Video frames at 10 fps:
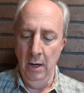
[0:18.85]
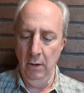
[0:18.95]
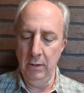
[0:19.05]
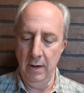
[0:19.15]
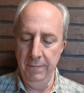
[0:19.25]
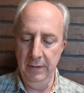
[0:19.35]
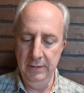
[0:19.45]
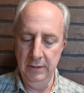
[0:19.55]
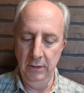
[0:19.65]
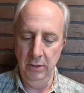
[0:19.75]
her
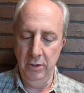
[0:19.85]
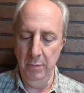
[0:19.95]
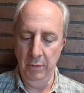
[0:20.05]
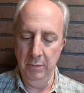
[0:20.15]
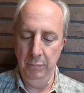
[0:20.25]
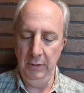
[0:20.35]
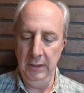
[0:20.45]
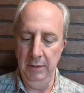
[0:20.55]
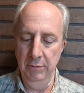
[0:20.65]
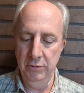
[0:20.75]
confidence and good humor
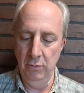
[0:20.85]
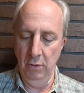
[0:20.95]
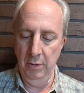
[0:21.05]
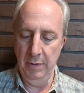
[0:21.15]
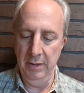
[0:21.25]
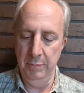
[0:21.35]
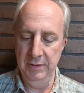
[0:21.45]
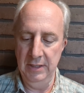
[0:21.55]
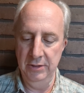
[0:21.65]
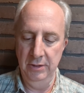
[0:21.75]
completely restored by the
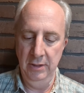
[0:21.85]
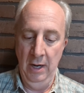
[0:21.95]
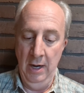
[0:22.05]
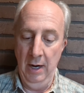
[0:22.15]
possession